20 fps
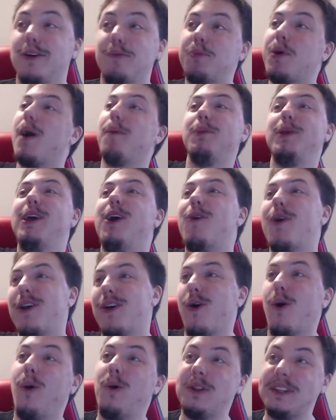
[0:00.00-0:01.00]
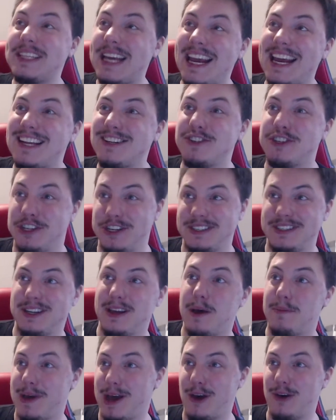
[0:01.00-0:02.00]
probably go on a whole tangent
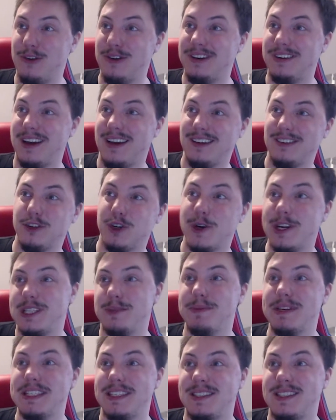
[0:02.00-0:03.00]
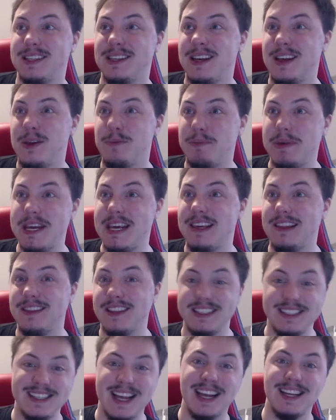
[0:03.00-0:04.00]
about Christmas being the
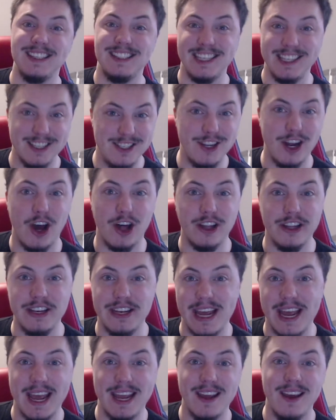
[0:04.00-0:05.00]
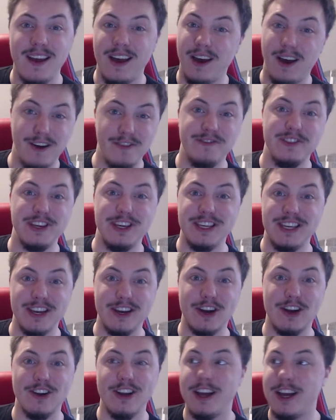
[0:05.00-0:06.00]
sexiest holiday of the
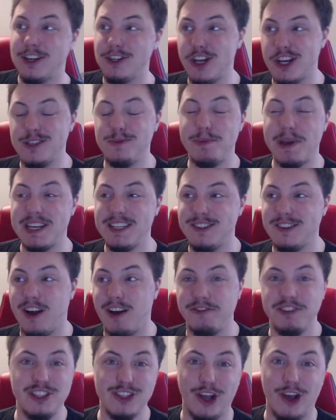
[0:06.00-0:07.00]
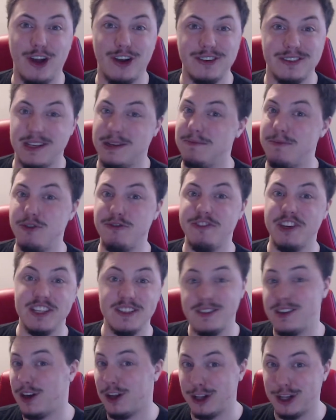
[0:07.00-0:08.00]
year, just based off songs and
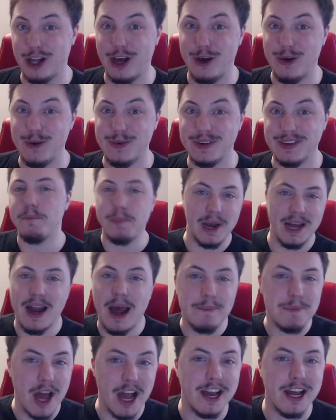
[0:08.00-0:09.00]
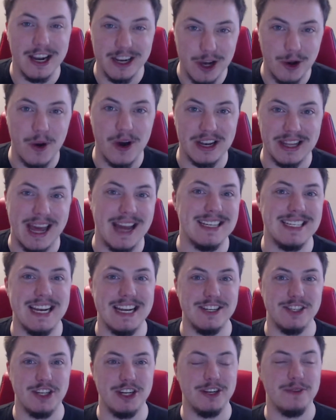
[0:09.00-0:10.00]
movies alone. But I'm not going to go on that
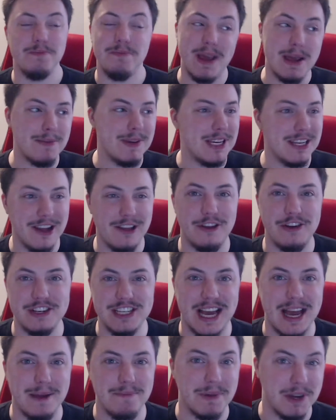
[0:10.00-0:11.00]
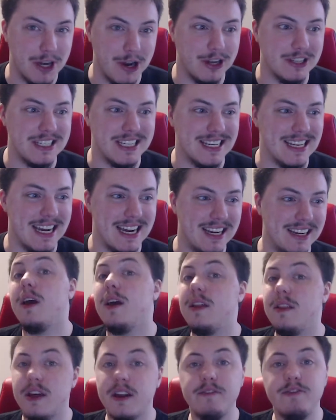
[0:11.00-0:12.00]
tangent. Maybe another time, but not today.
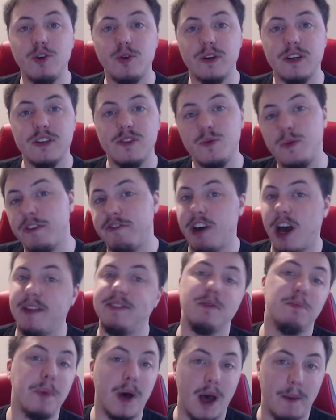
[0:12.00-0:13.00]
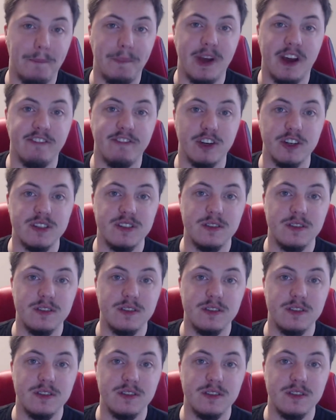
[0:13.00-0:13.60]
Then, of course, we've got the pop covers.